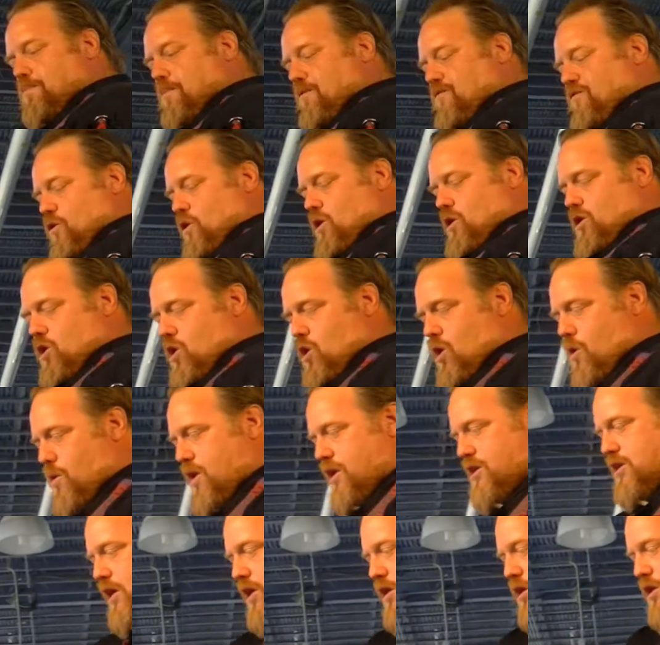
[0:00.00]
before you go, I
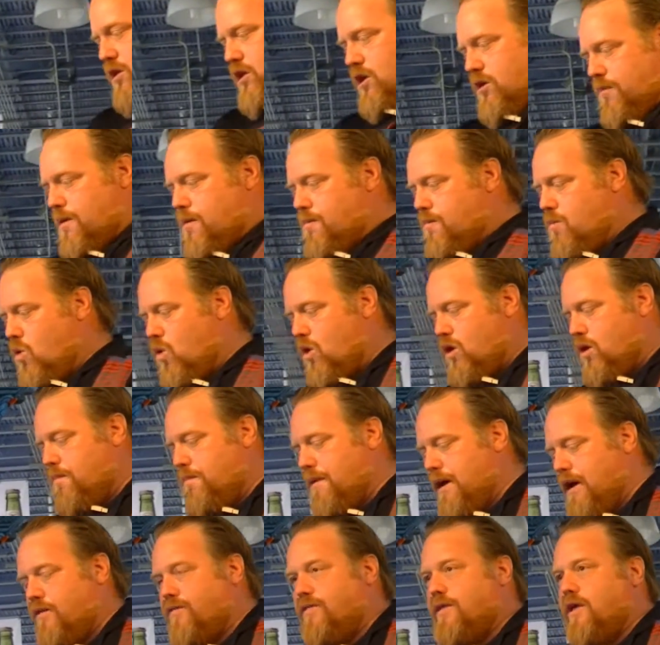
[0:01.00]
want to tell you a little bit more
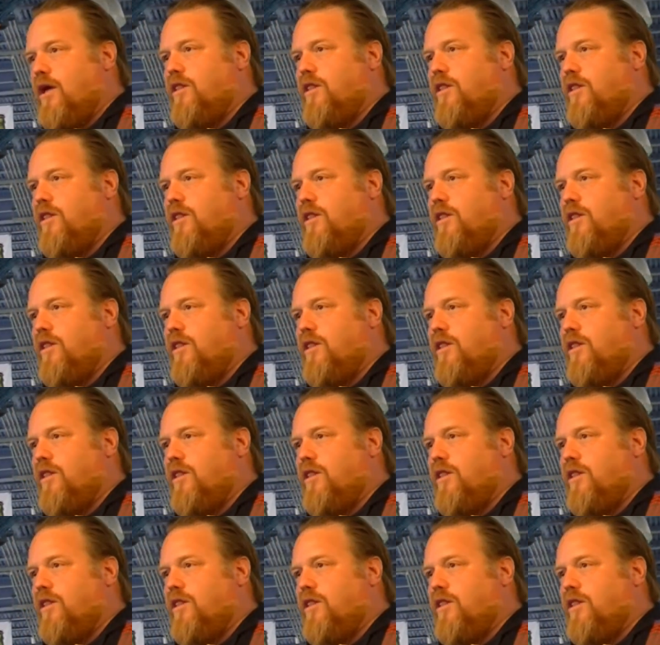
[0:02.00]
about the